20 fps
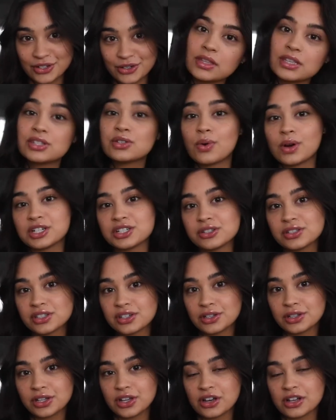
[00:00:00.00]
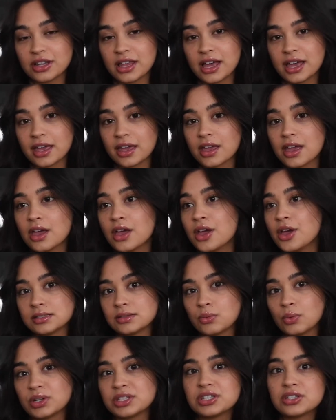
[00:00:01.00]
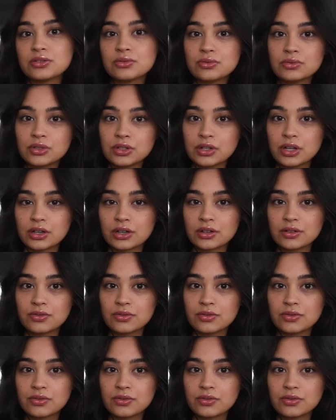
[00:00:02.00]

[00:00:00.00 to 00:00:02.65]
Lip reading: These questions could look like, what do you look